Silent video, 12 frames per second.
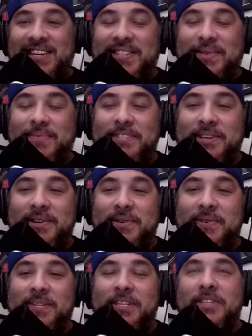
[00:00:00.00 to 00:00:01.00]
awesome.
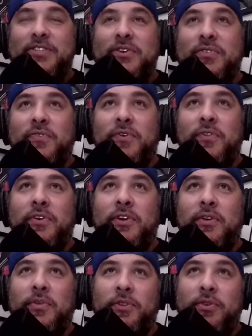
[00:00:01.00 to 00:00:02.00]
So for
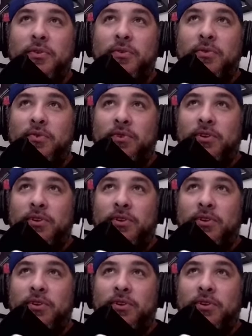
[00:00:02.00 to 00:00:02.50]
the